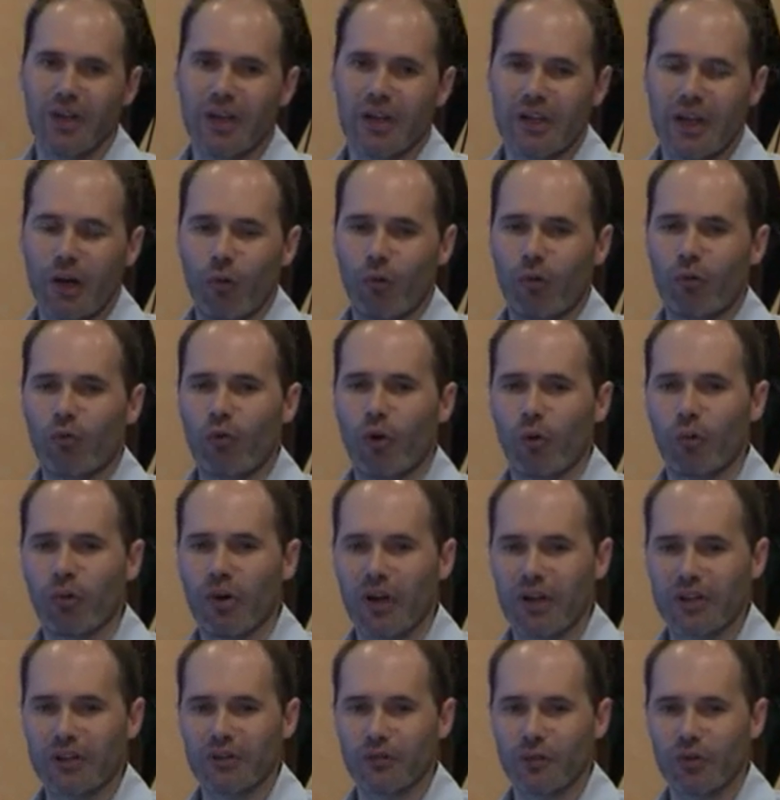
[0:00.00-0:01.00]
Now, when we
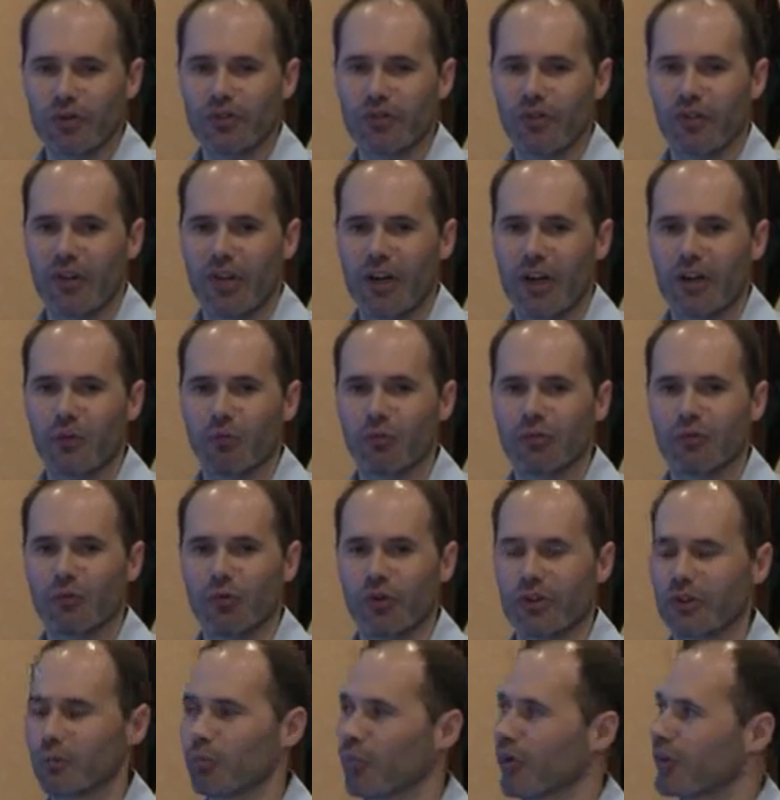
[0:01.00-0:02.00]
apply stress to the animals, we're
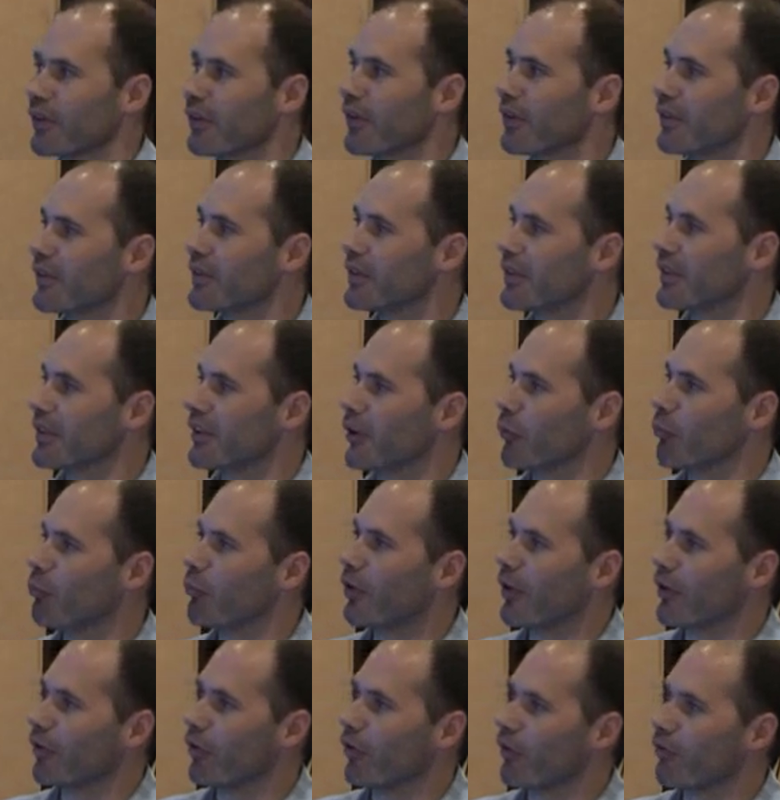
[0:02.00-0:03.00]
expecting to see a
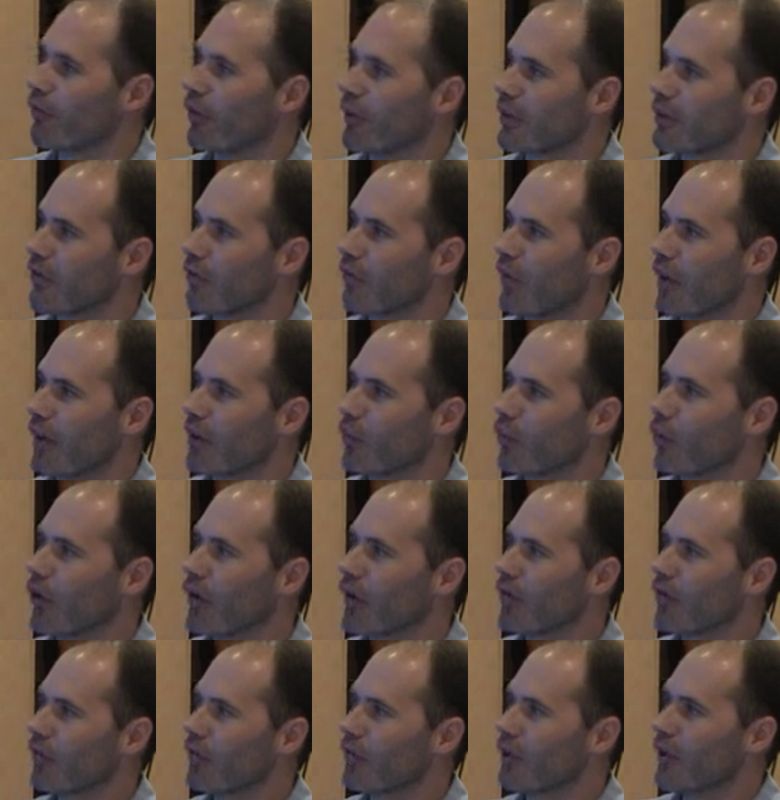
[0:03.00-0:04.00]
better effect of light
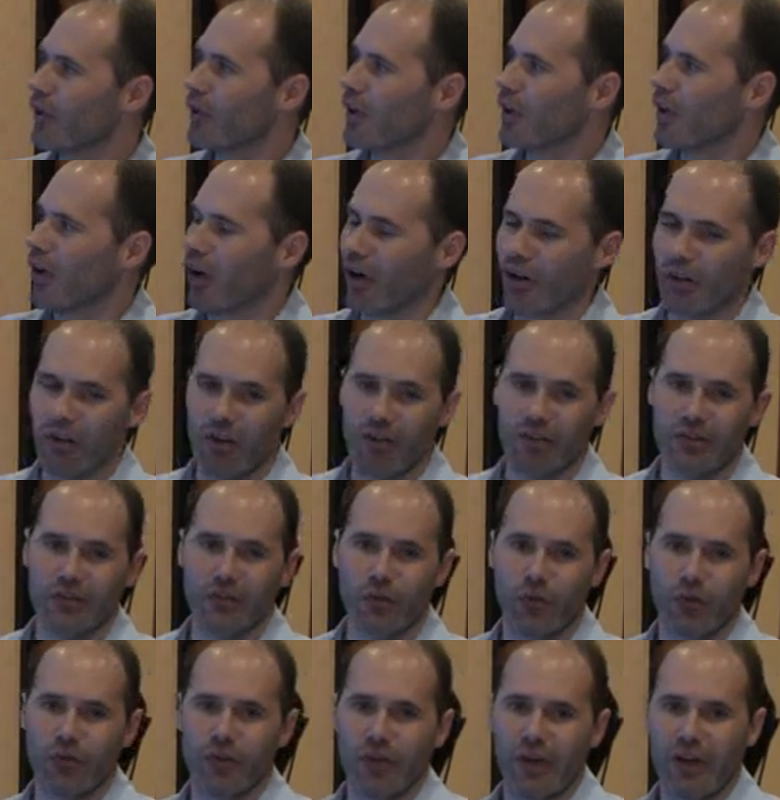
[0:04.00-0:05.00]
water on our
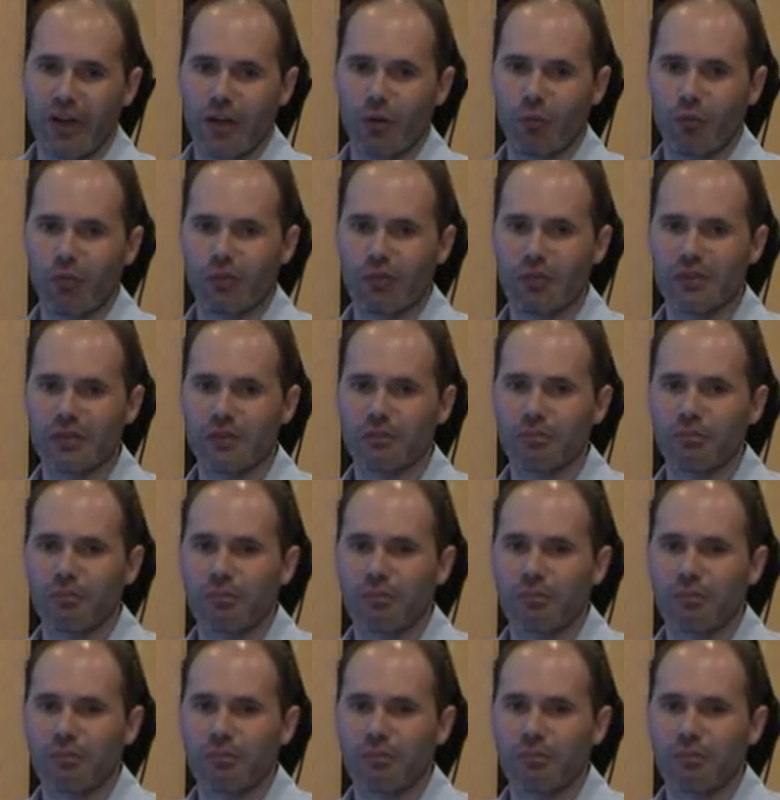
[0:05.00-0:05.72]
cert animals.